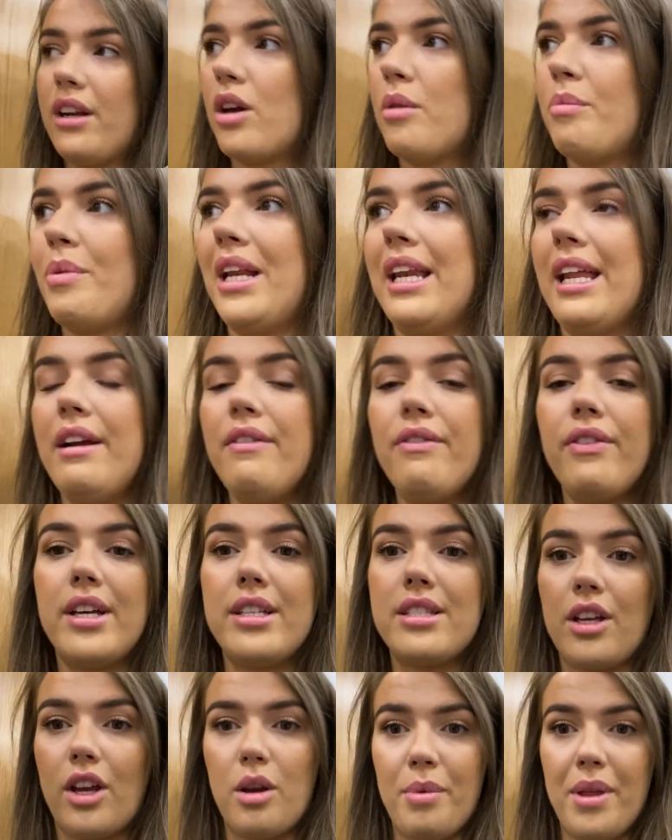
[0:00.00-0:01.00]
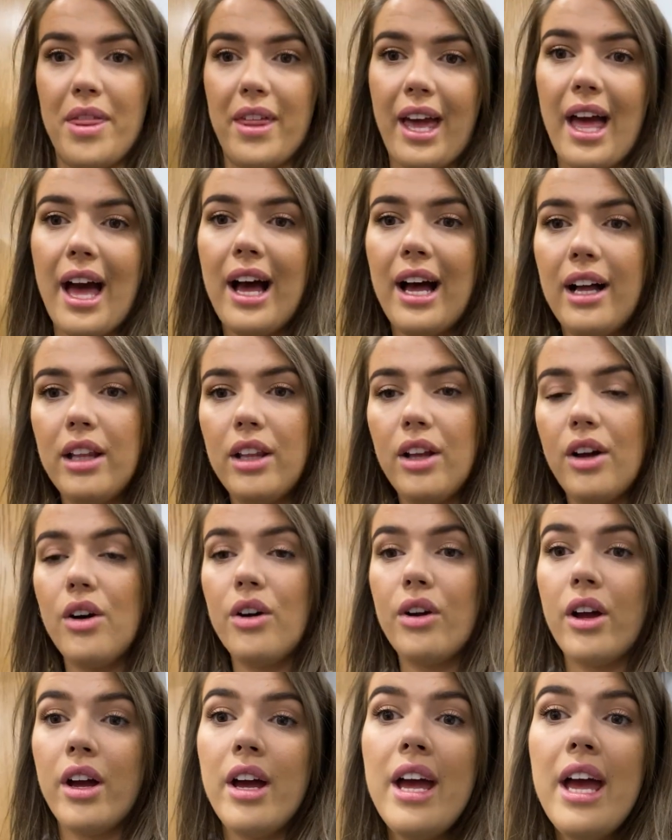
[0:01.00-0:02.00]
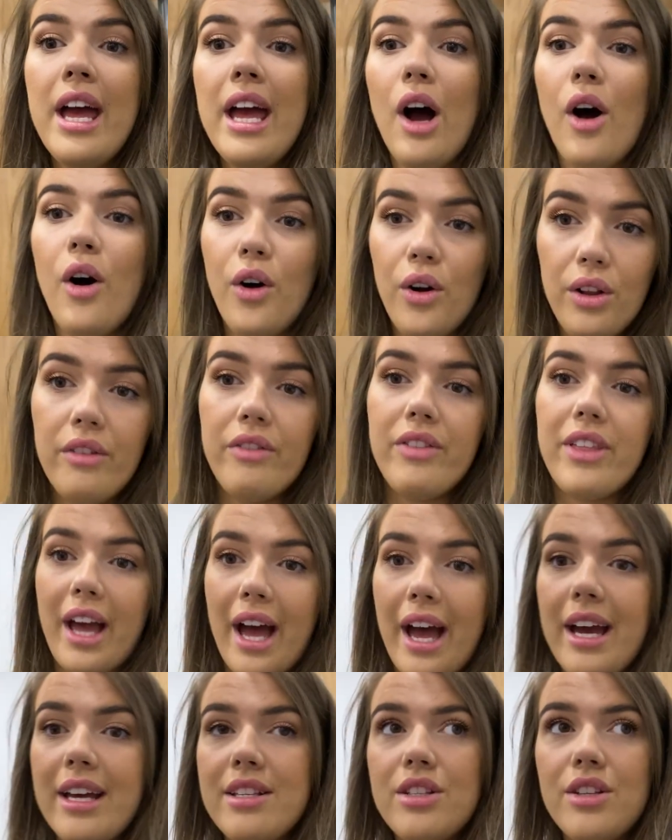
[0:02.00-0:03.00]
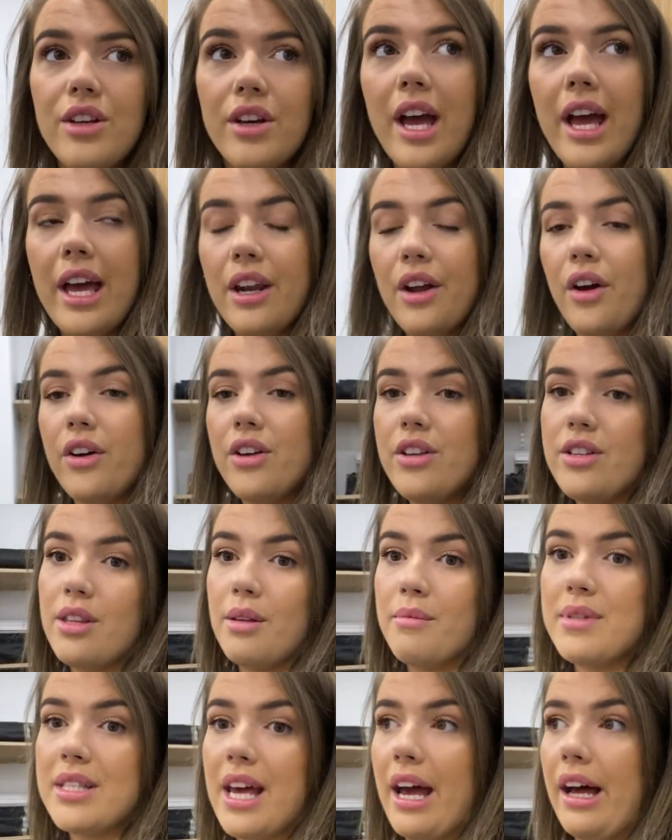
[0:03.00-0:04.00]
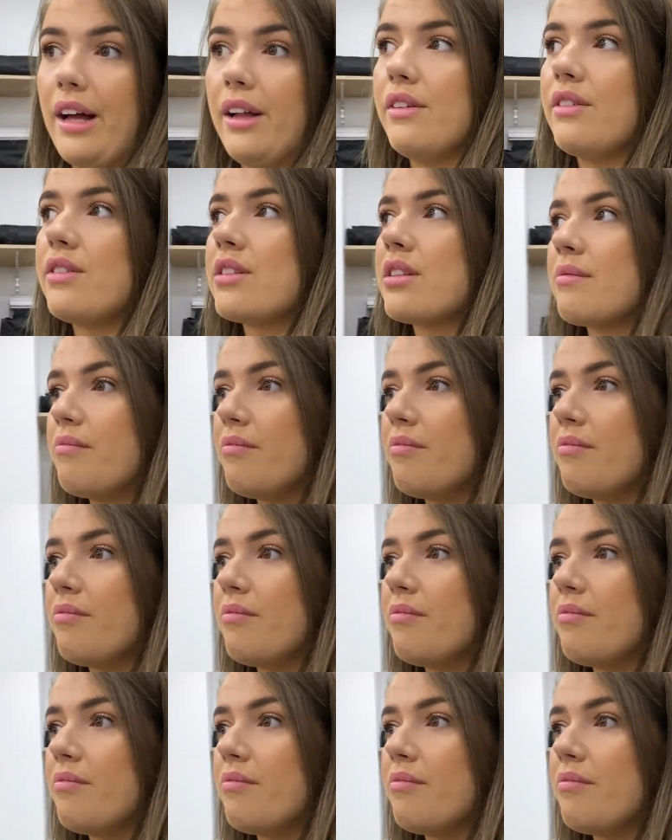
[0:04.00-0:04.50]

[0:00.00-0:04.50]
It could be leaflets, it could be the catalog. All of the guys do it in-house themselves.